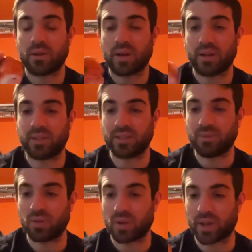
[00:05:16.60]
And it doesn't
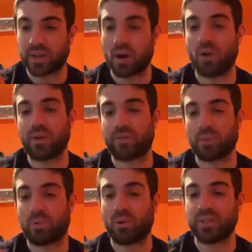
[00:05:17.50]
even look like, oh, you have to
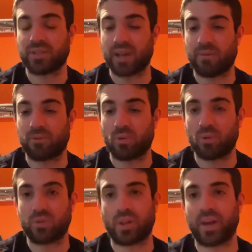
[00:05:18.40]
pull this out for
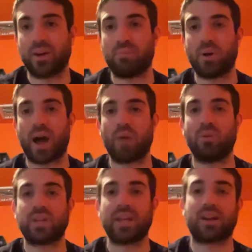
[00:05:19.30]
it to light up. But I will
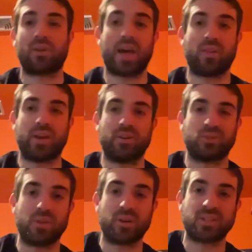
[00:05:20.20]
take care of that later.
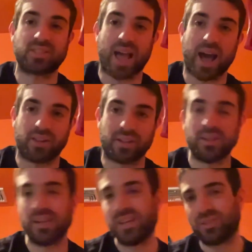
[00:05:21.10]
So there's Sally.
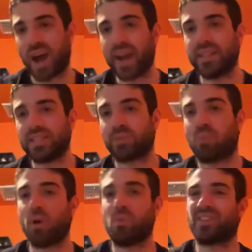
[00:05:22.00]
So kind of
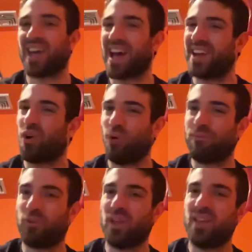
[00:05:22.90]
disappointed with that.
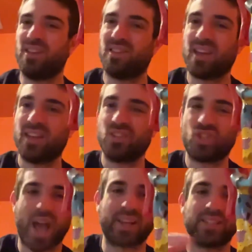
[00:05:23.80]
Hopefully
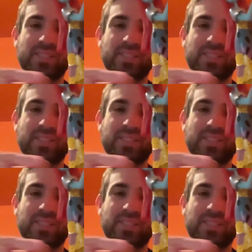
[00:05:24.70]
Jack is